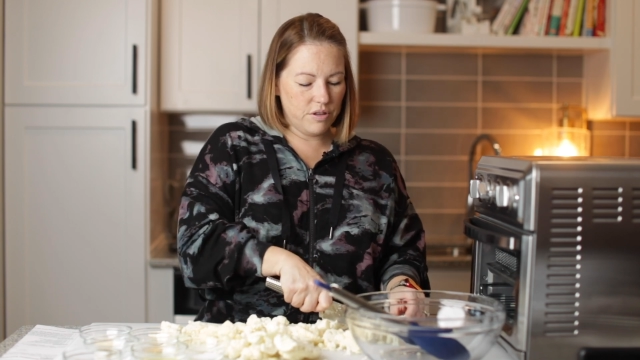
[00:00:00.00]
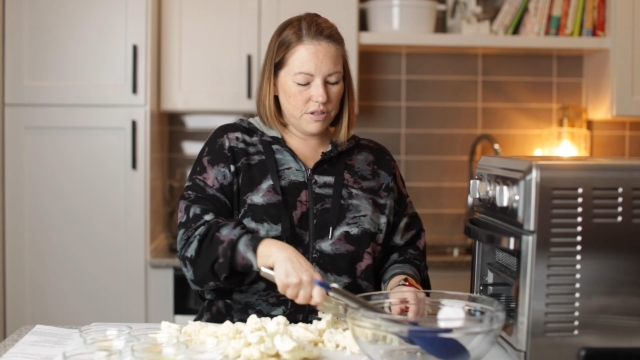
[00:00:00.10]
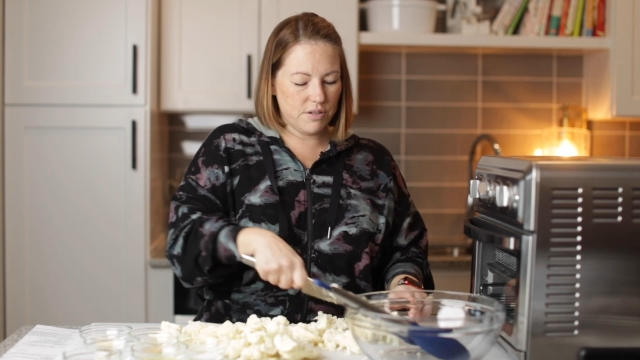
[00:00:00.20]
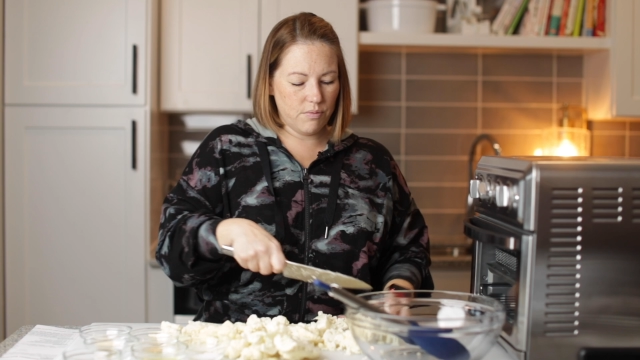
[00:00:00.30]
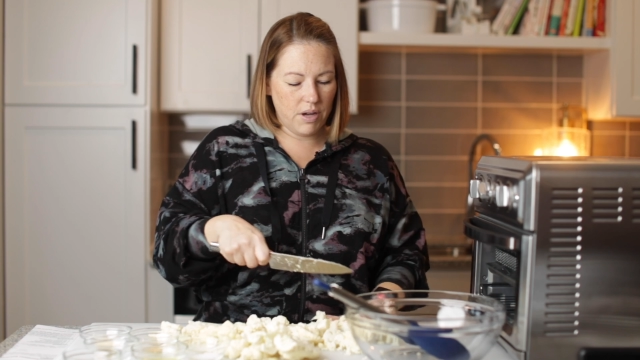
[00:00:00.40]

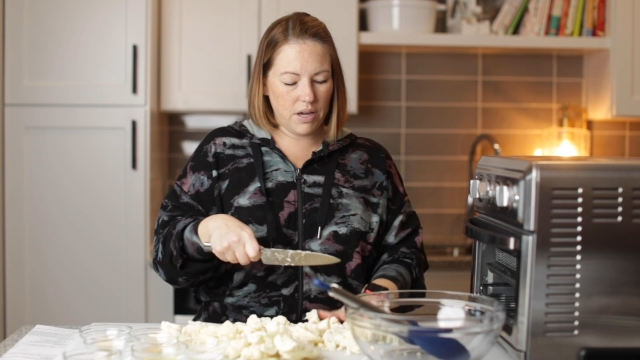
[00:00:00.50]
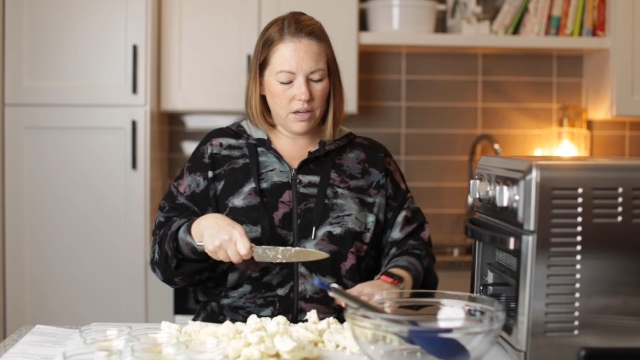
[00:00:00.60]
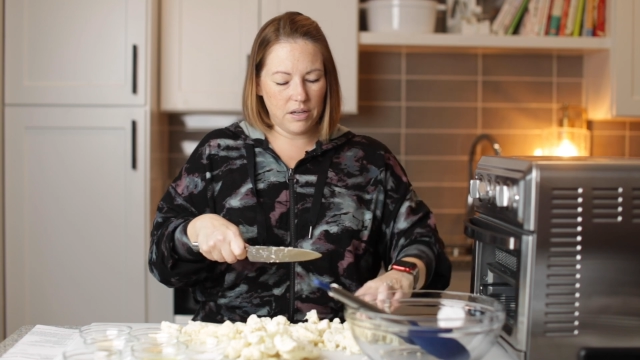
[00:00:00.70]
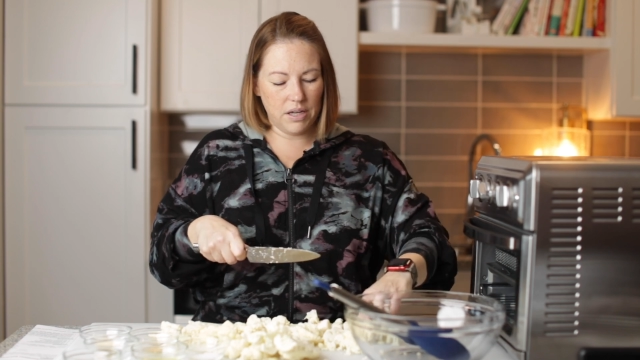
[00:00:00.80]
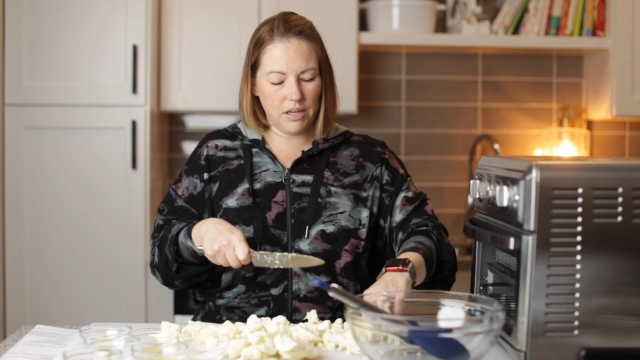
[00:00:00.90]
this
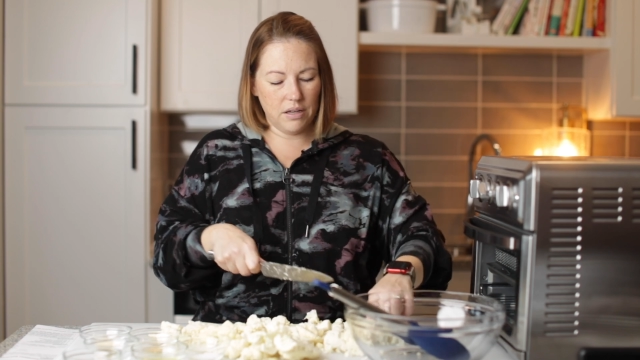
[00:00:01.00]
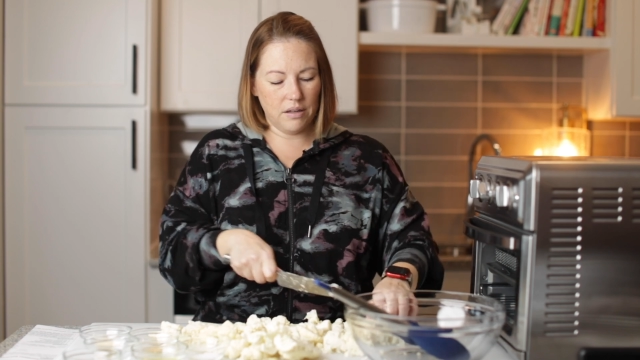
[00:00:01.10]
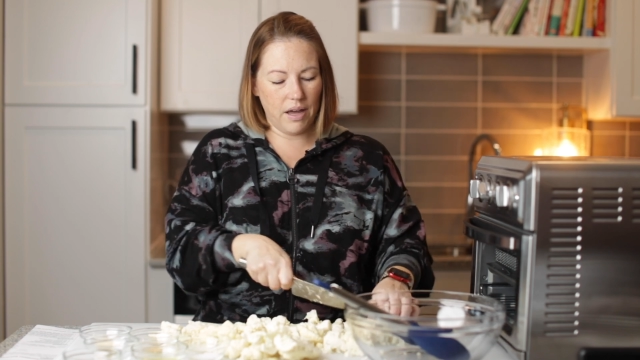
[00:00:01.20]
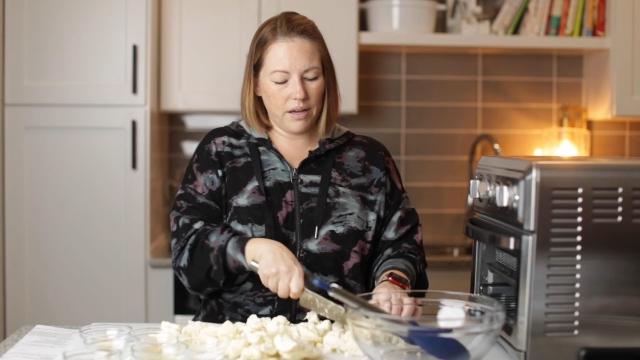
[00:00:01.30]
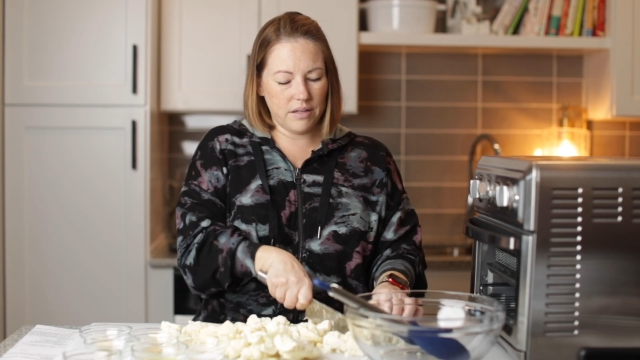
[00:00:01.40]
way and eat it
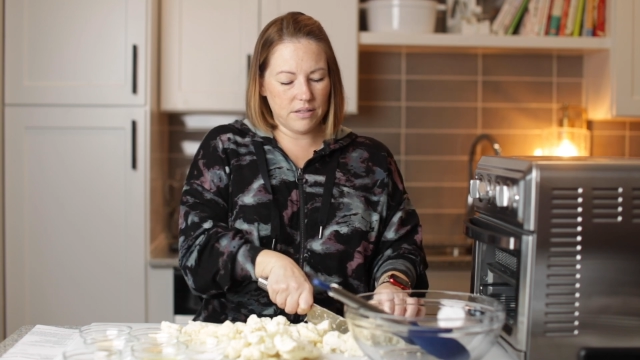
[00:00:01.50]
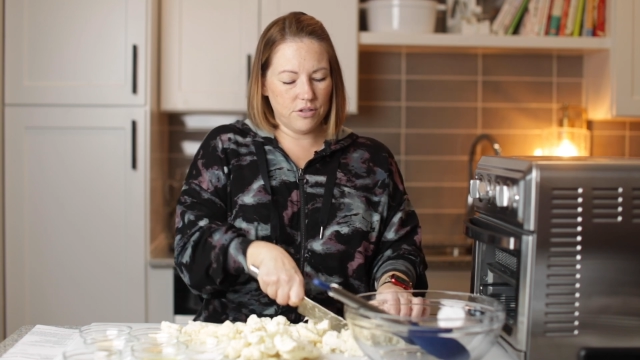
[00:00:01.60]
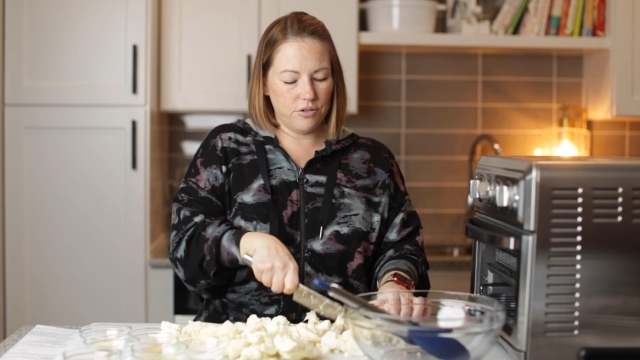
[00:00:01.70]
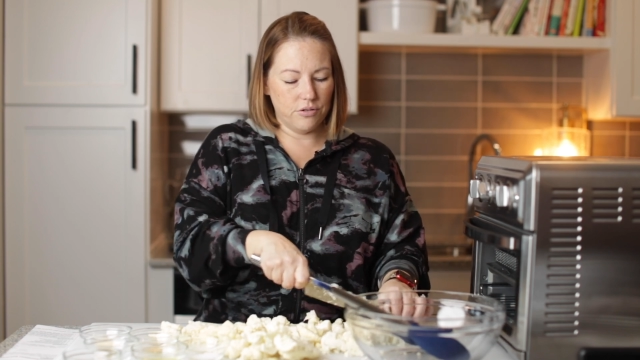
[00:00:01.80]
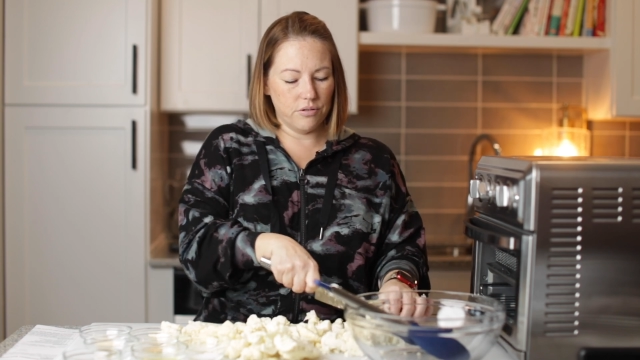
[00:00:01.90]
like
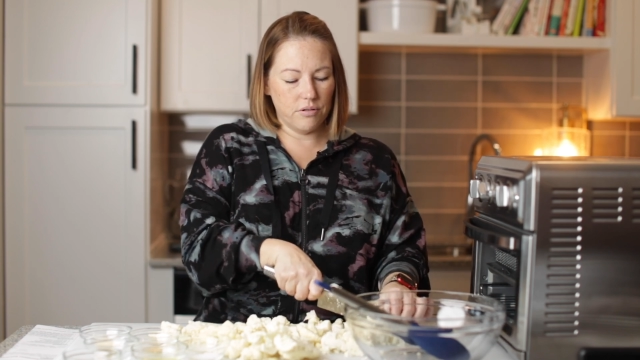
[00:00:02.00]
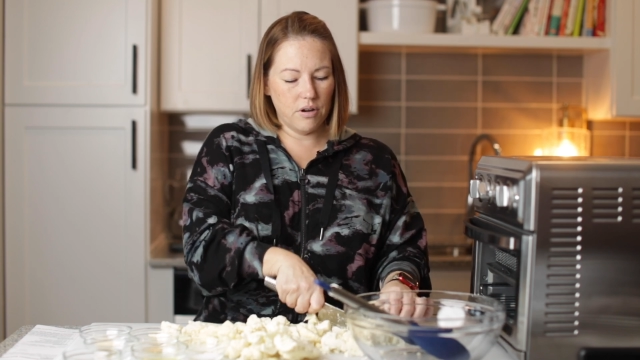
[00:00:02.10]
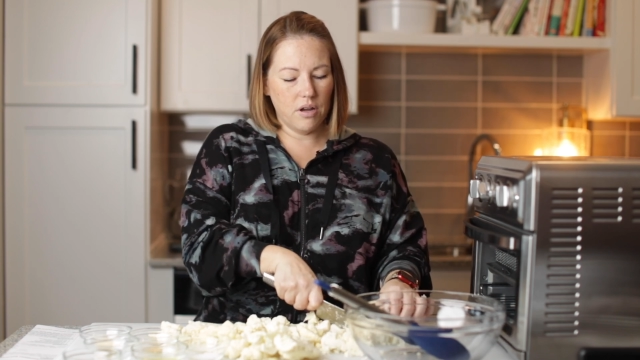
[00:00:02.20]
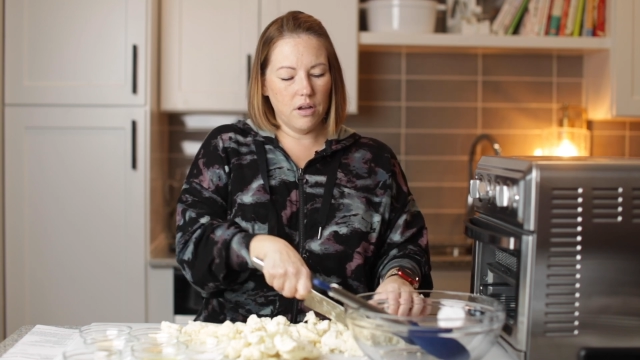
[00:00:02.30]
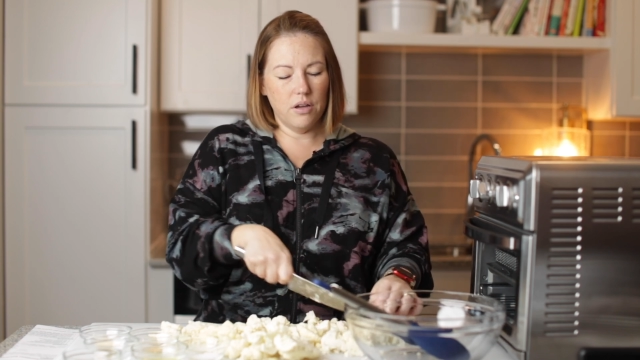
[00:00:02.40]
it's your,
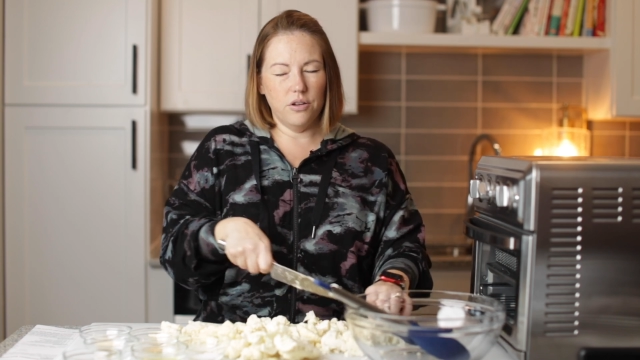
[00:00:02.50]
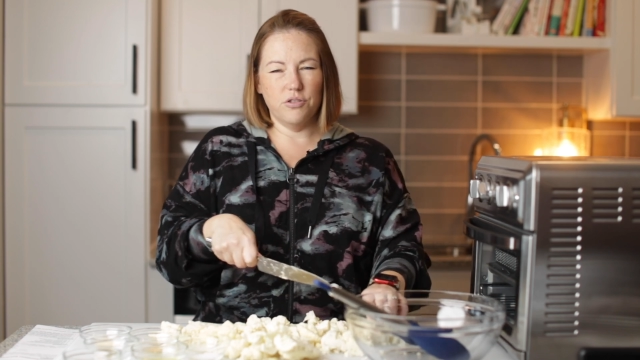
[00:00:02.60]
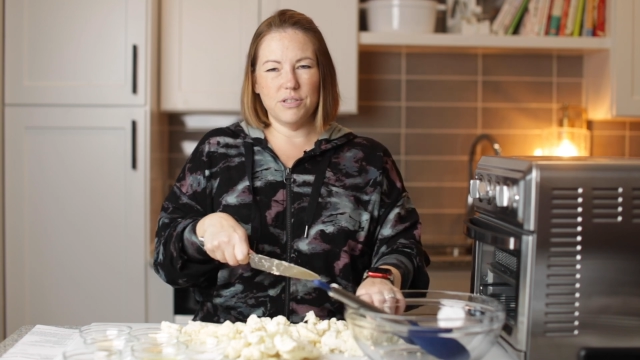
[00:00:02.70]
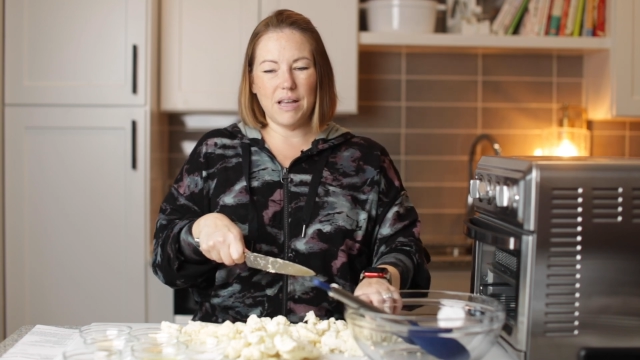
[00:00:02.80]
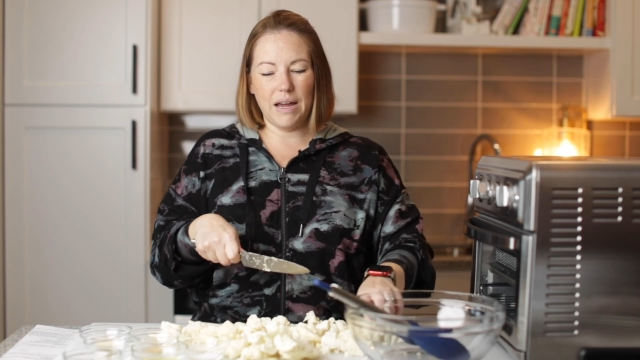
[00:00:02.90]

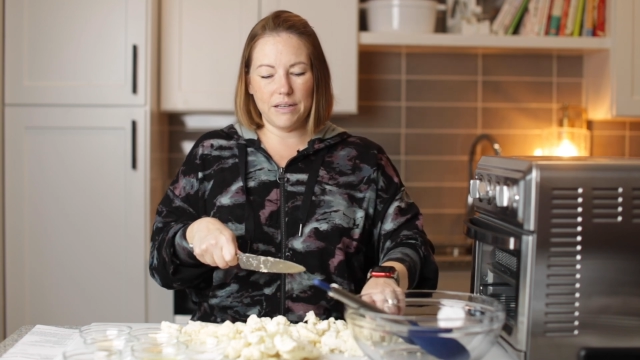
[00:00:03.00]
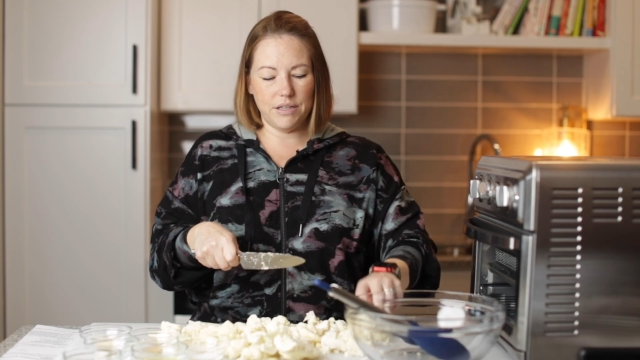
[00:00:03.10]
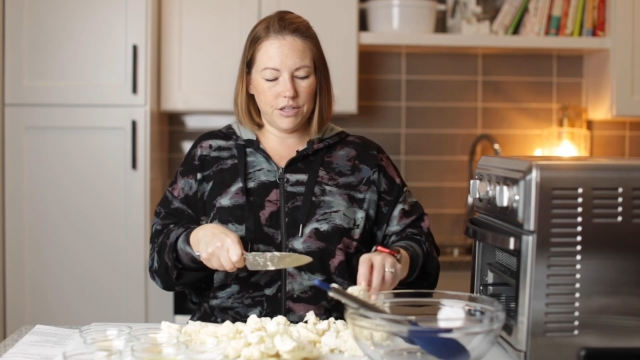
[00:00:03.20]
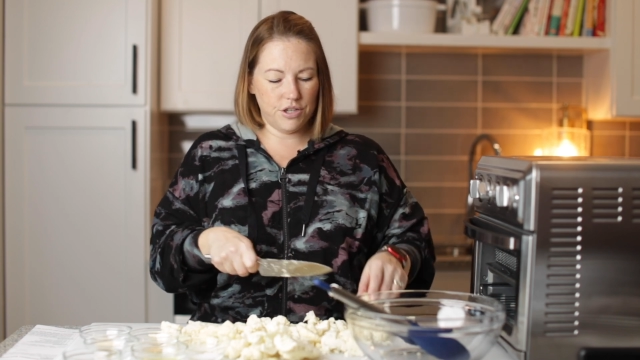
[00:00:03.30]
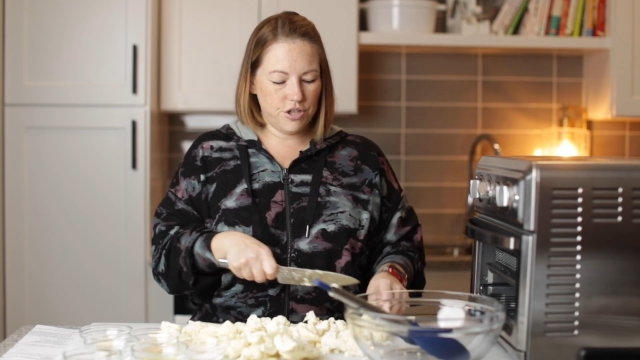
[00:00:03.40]
your side
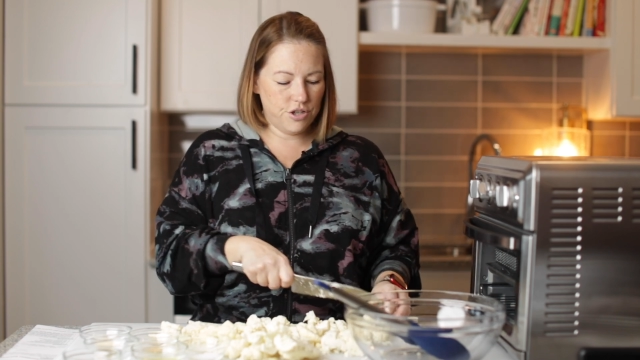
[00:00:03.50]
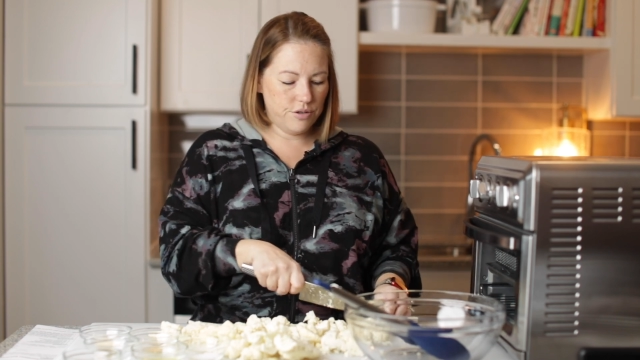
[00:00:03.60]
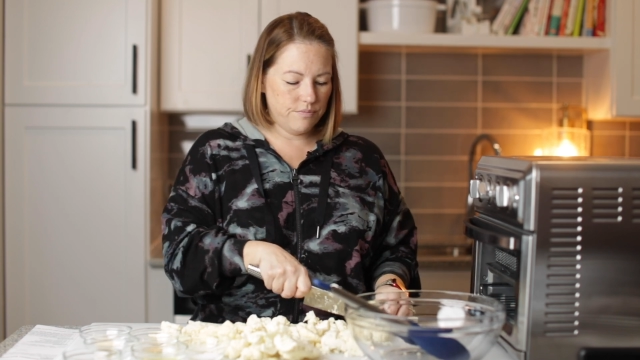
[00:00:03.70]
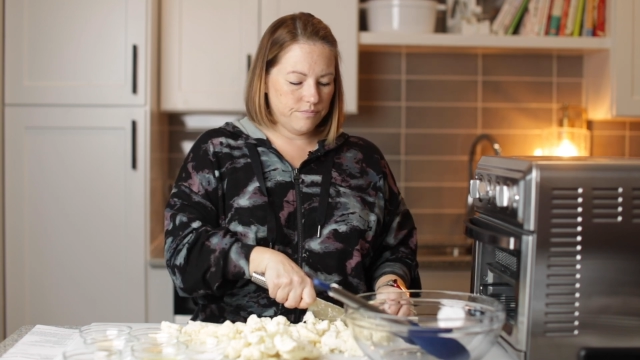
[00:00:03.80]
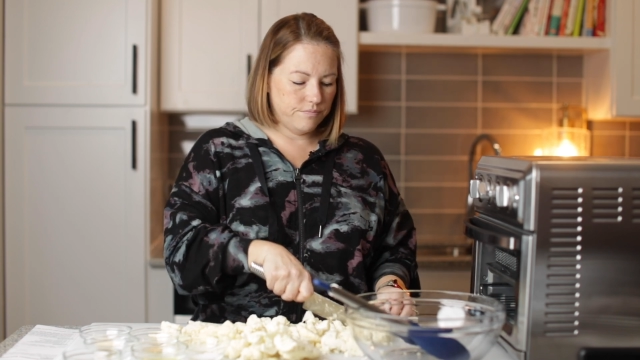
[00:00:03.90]
dish.